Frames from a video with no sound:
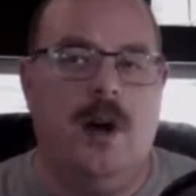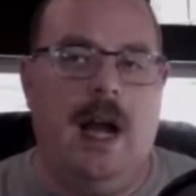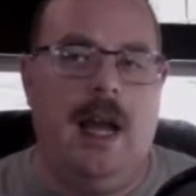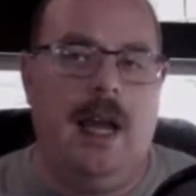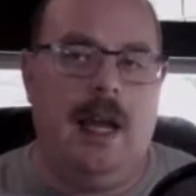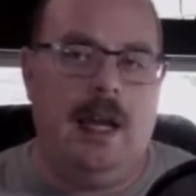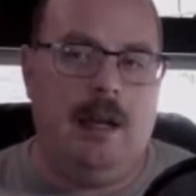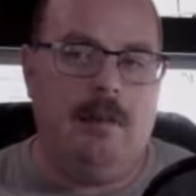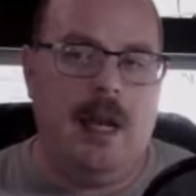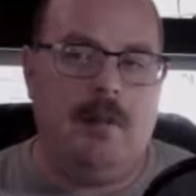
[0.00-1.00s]
I
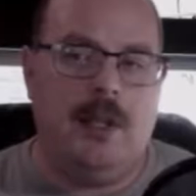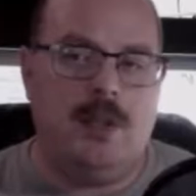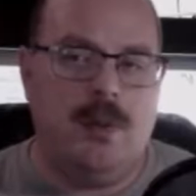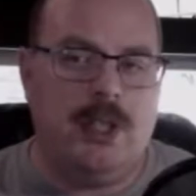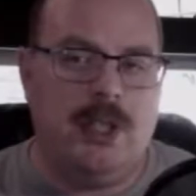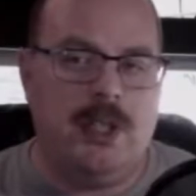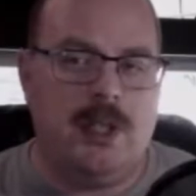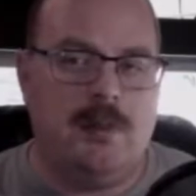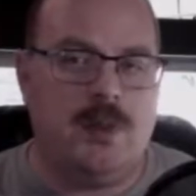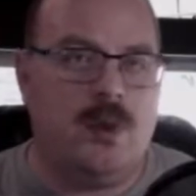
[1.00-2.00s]
may be switching to
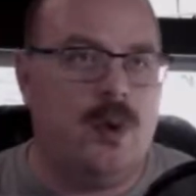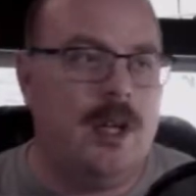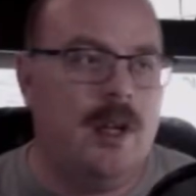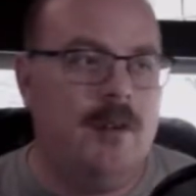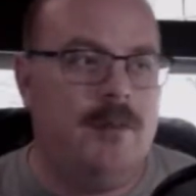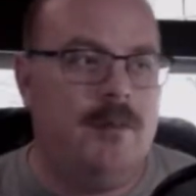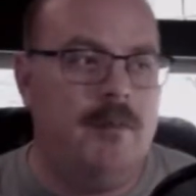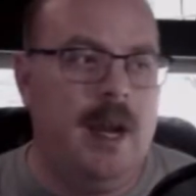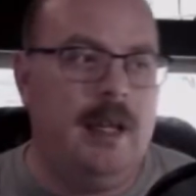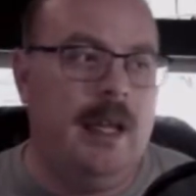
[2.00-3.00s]
some sort of
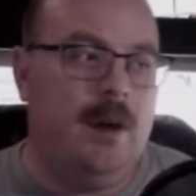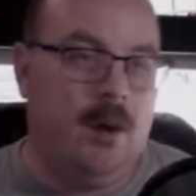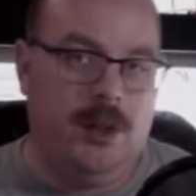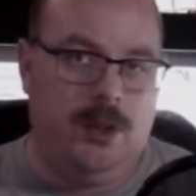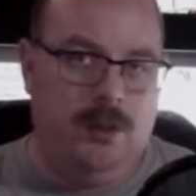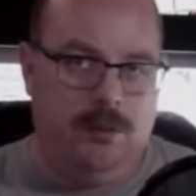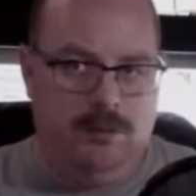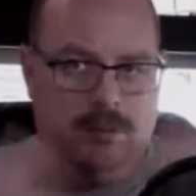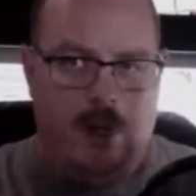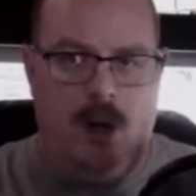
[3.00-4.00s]
melee or to
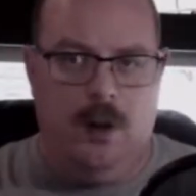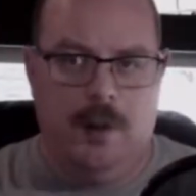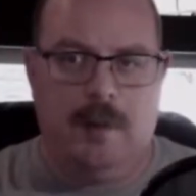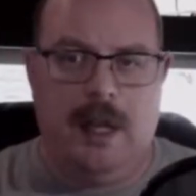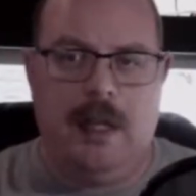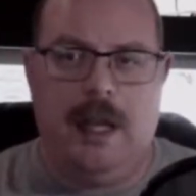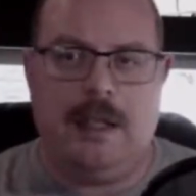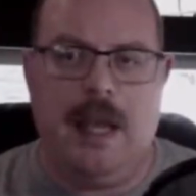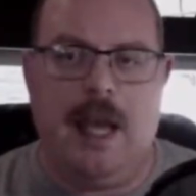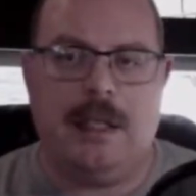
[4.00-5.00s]
all the melee
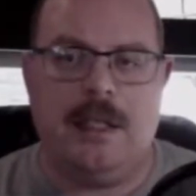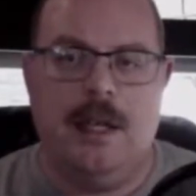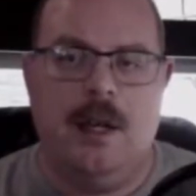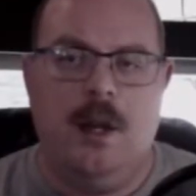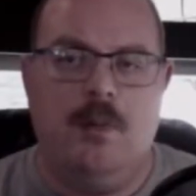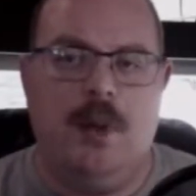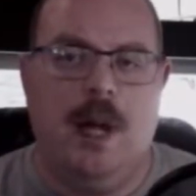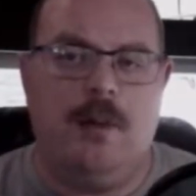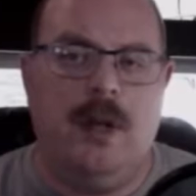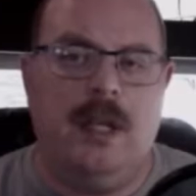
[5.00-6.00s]
attacks. But
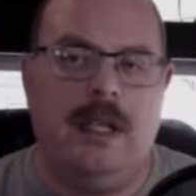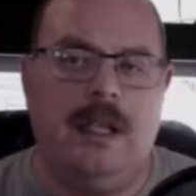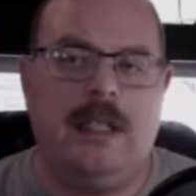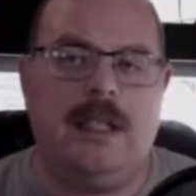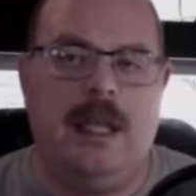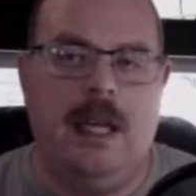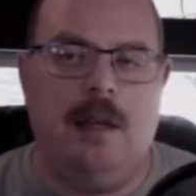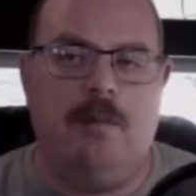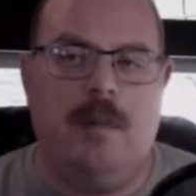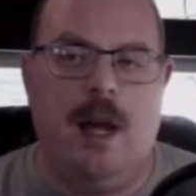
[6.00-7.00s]
I'm going to at least
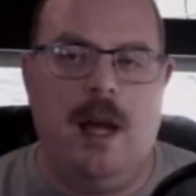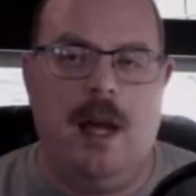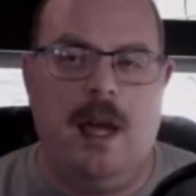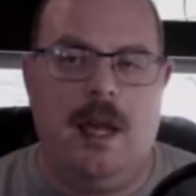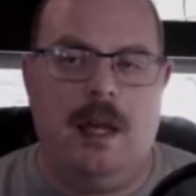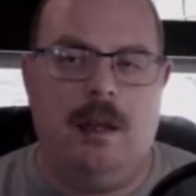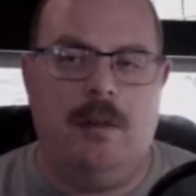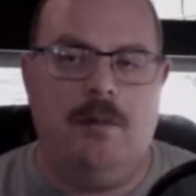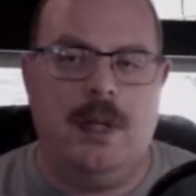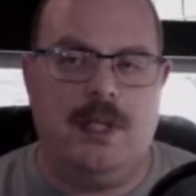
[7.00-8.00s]
get my
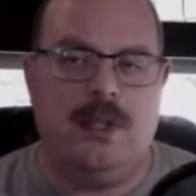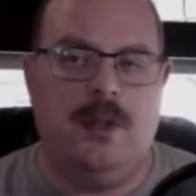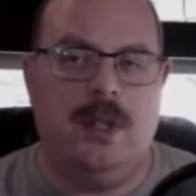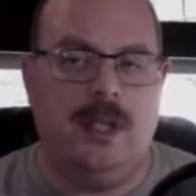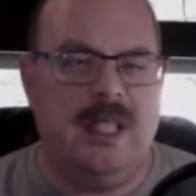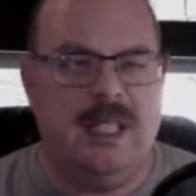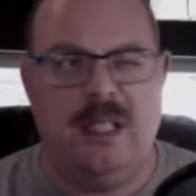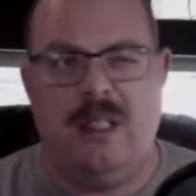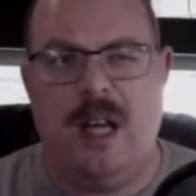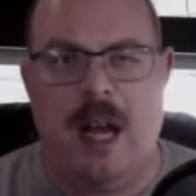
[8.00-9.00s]
pistol a
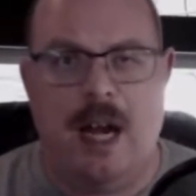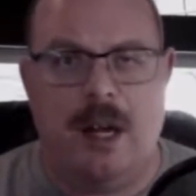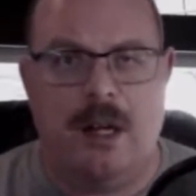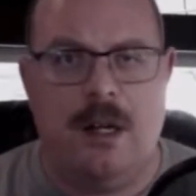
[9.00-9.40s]
little higher,